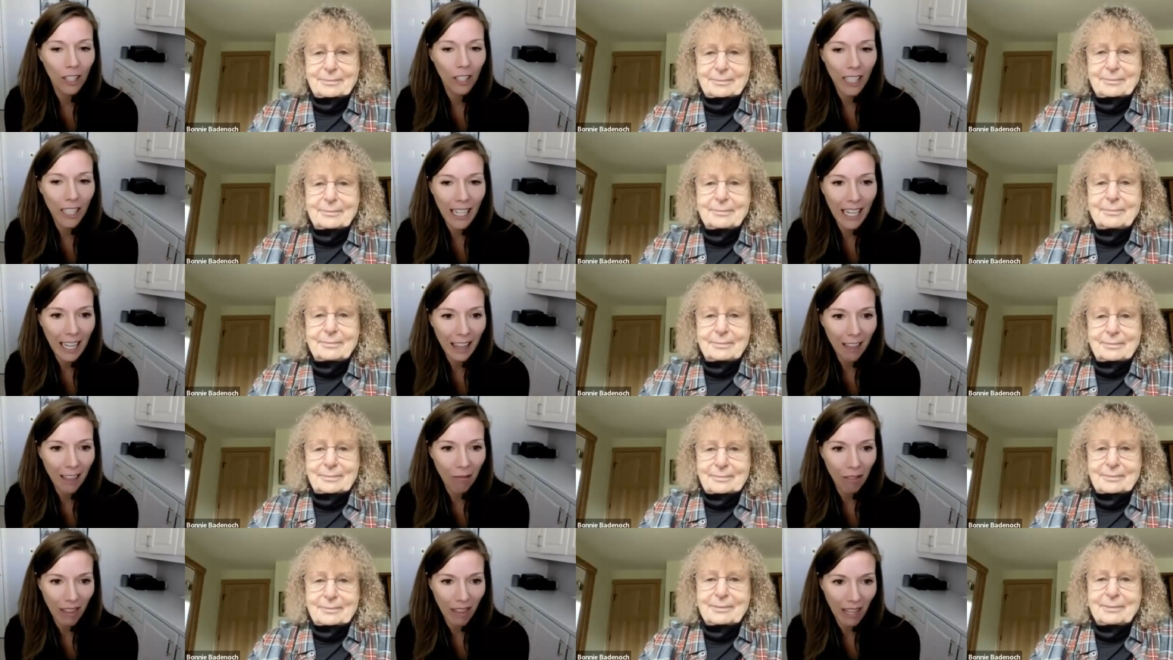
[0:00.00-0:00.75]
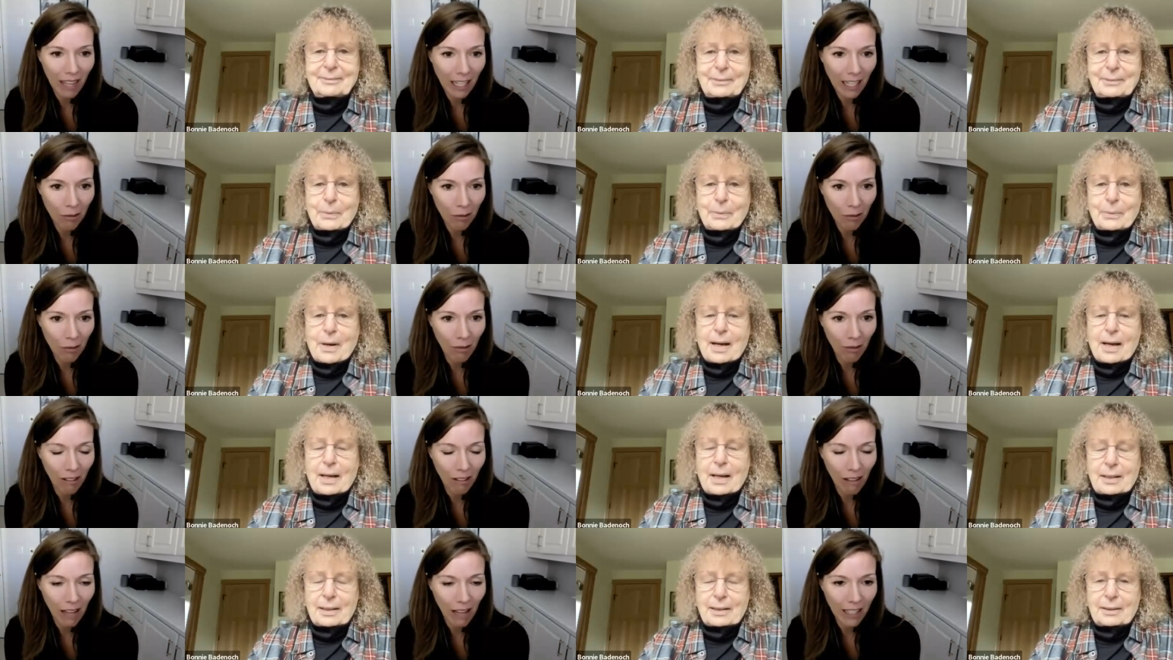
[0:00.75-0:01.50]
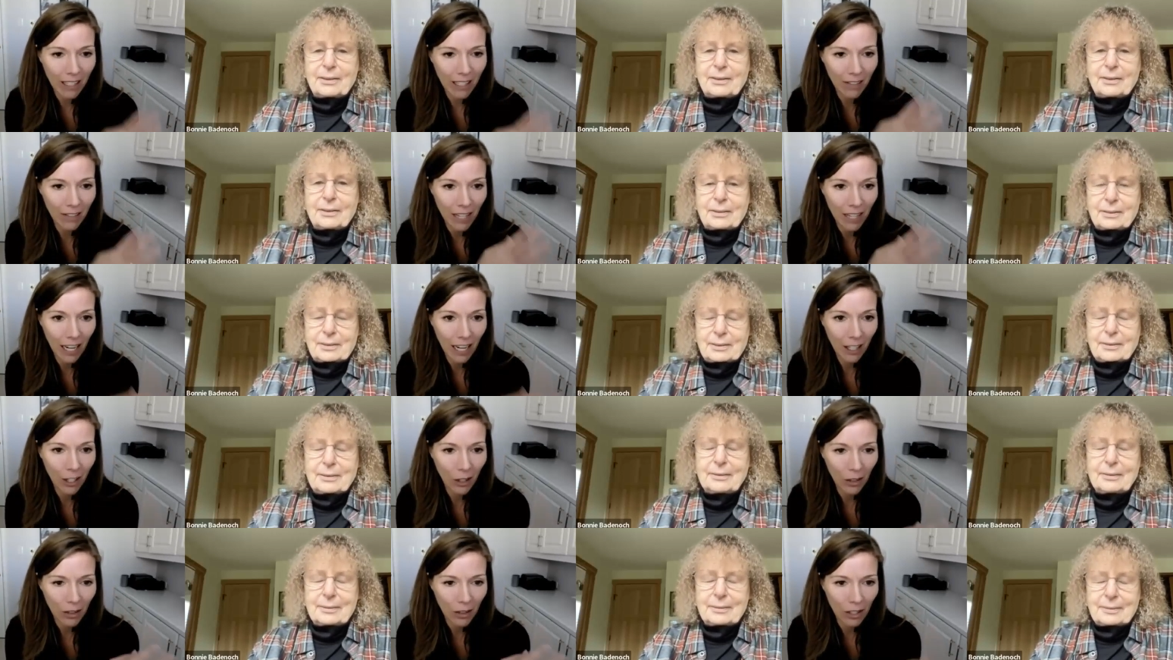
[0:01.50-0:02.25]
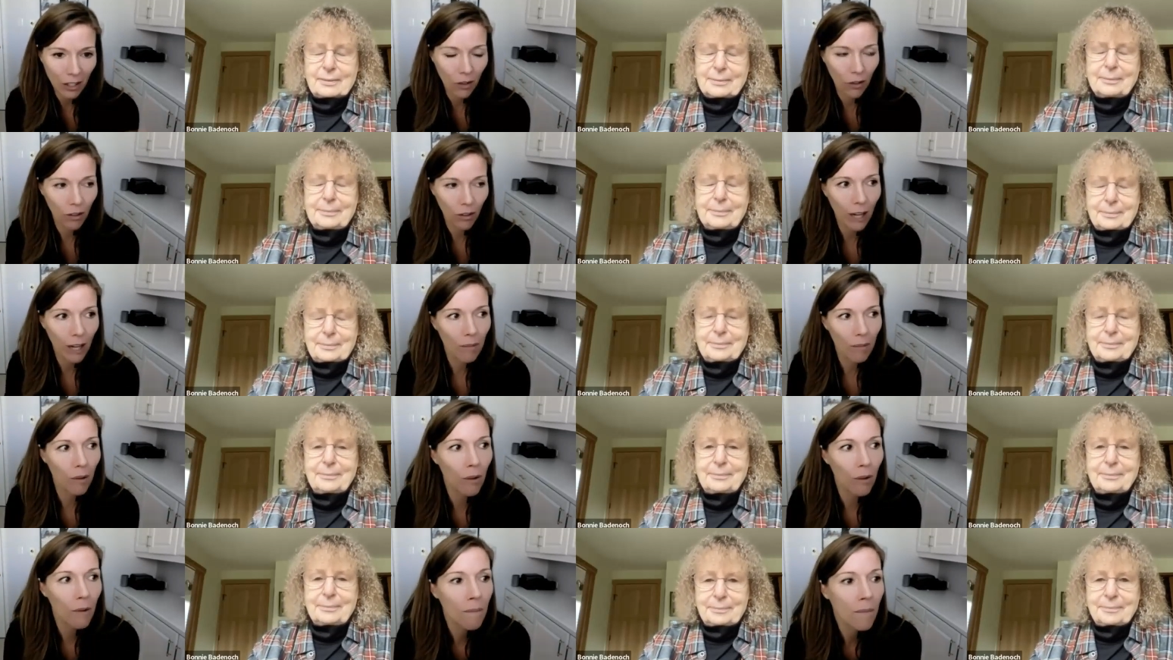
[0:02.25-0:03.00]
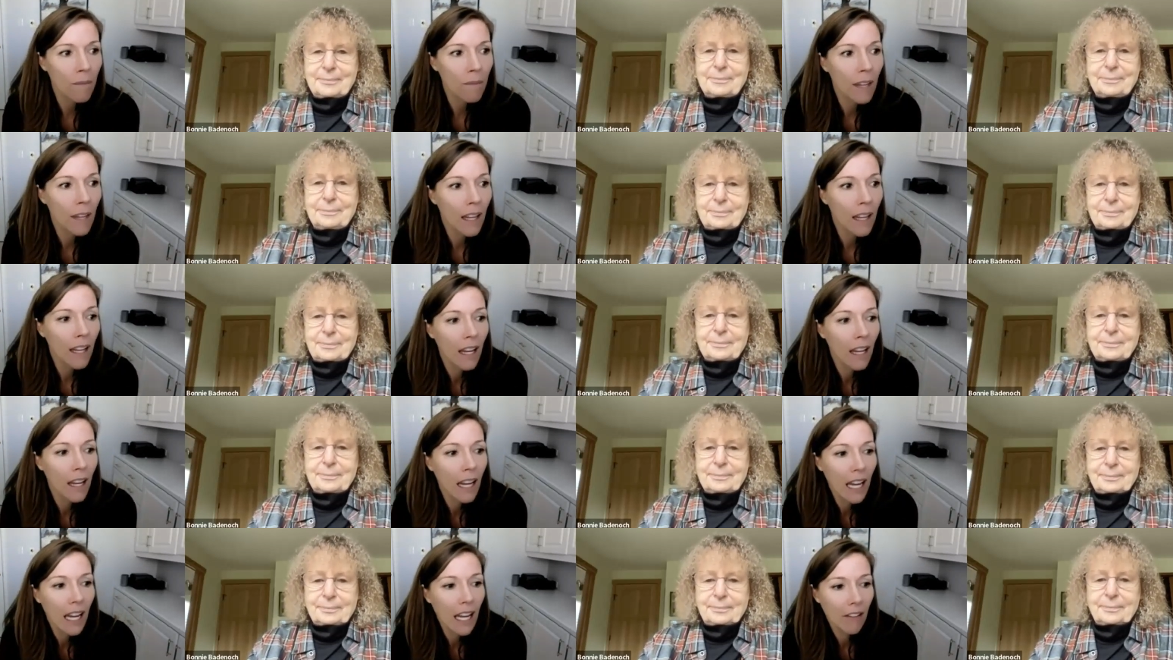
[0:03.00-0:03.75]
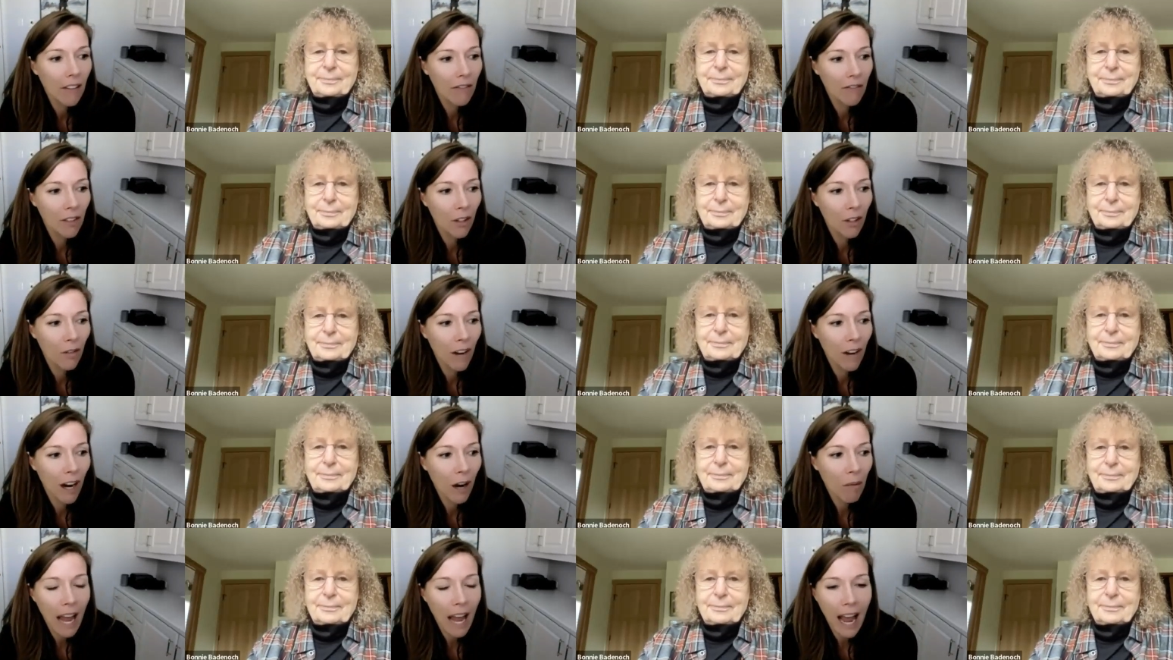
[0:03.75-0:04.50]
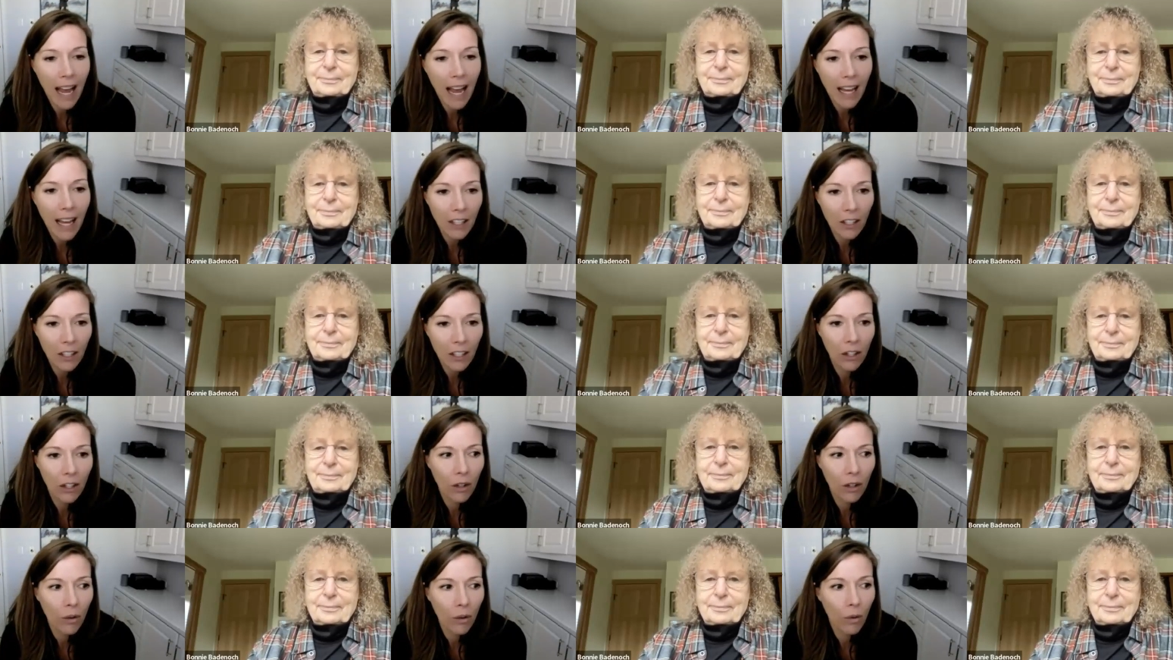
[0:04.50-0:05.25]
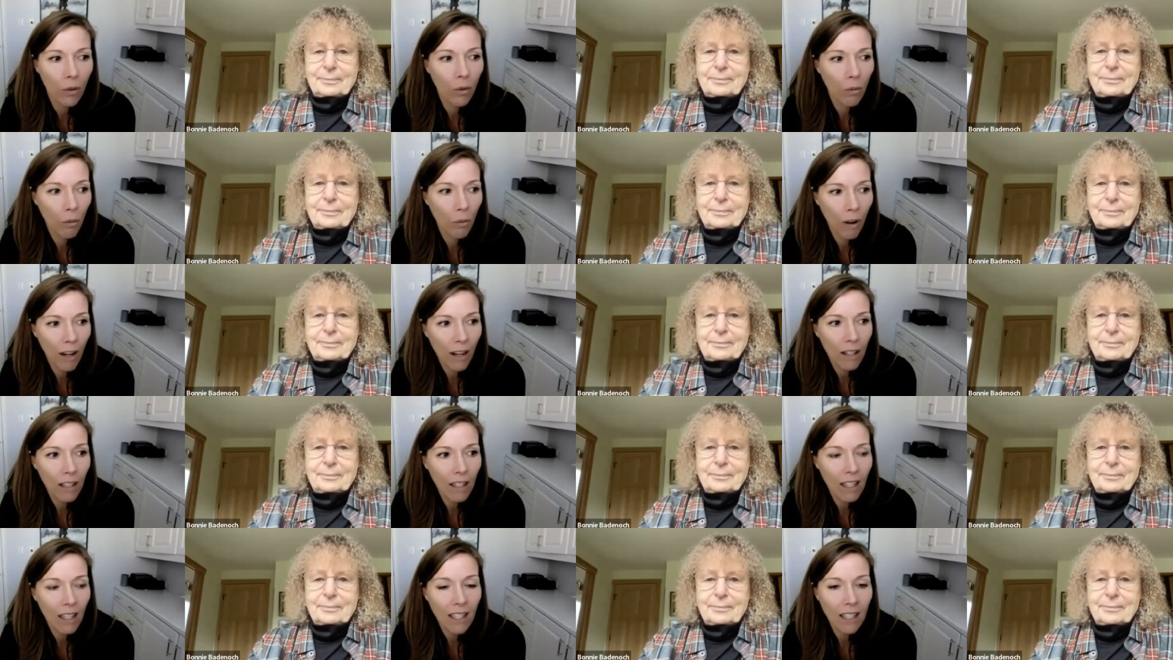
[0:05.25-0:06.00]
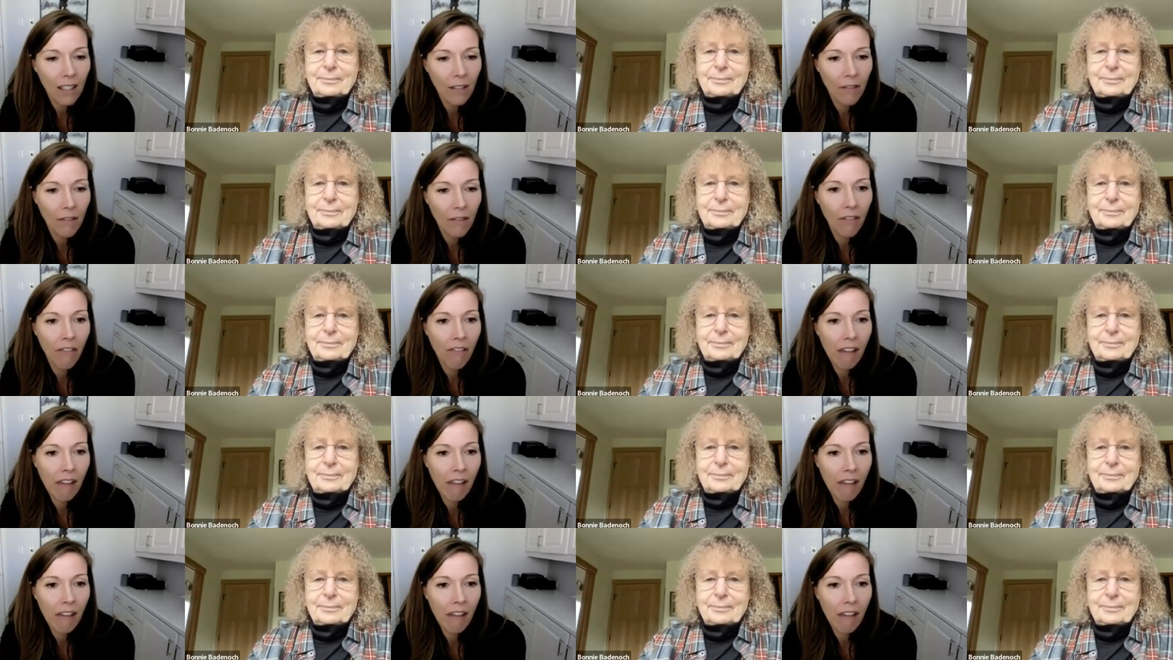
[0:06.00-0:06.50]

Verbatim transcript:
Speaker 1: looking at things through the lens of diagnosis or label. If I were to ask you, what does it